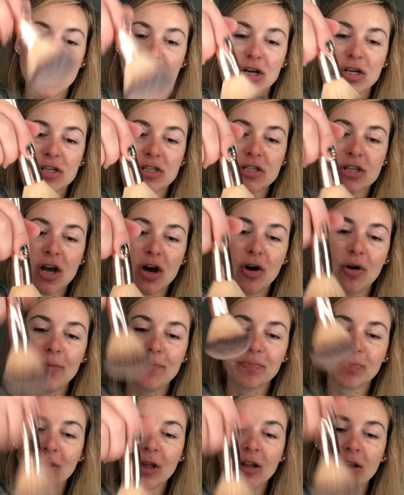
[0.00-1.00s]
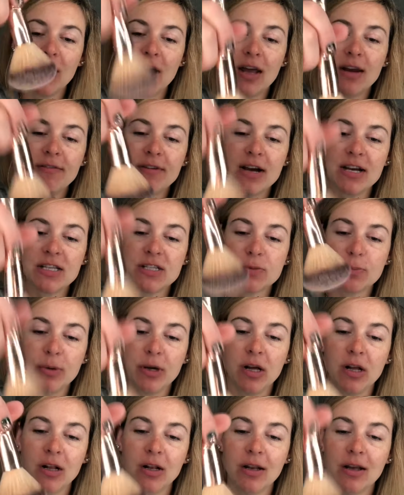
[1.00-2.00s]
So a lot of us
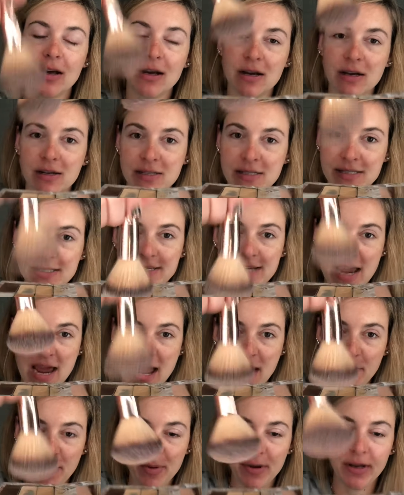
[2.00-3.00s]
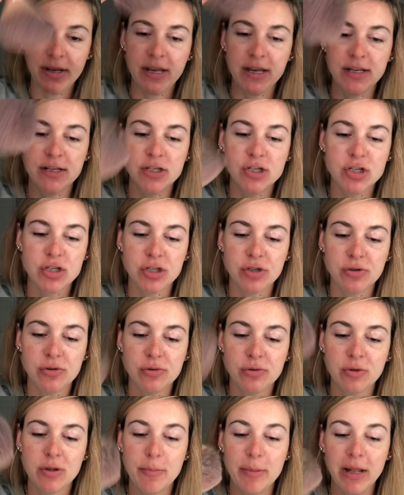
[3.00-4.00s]
will tap into
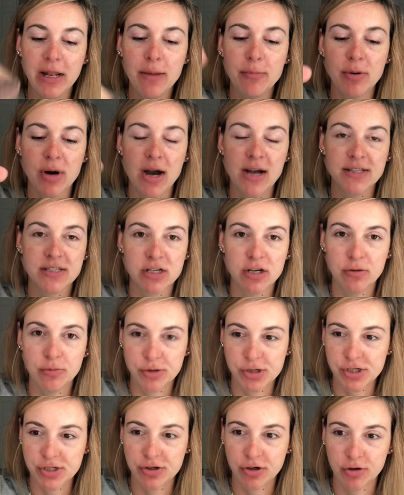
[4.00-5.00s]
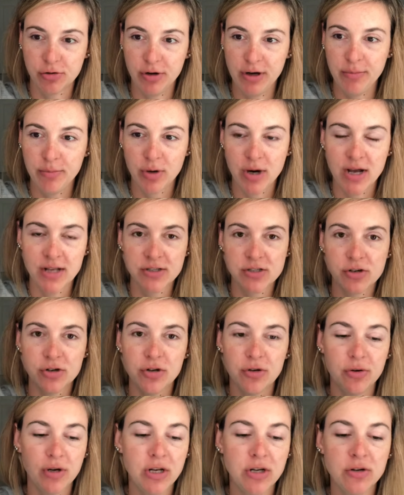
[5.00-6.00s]
the Bella bronzer, which is our cream bronzer.
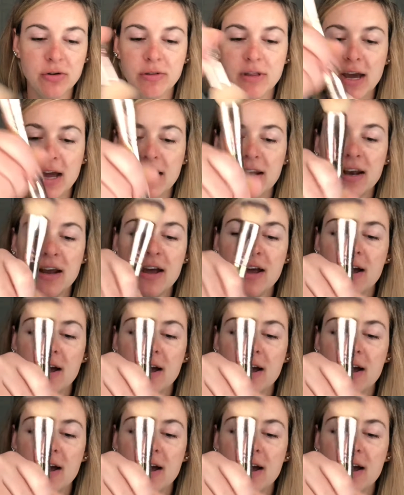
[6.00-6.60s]
You can do that.